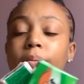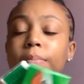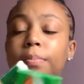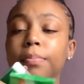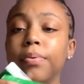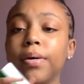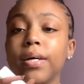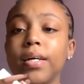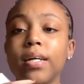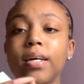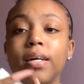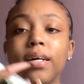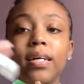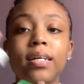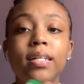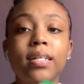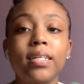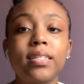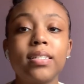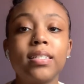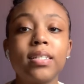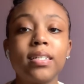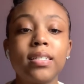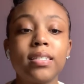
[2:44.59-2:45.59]
but I
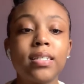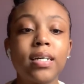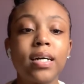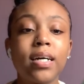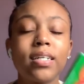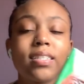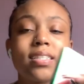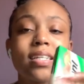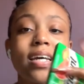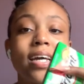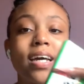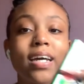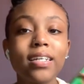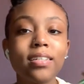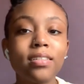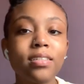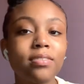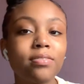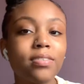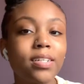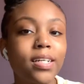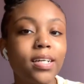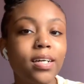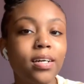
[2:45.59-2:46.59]
like TikTok. I had
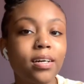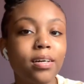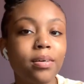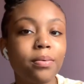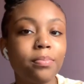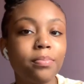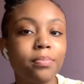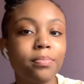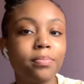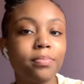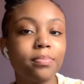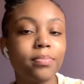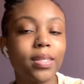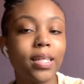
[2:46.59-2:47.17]
different gum.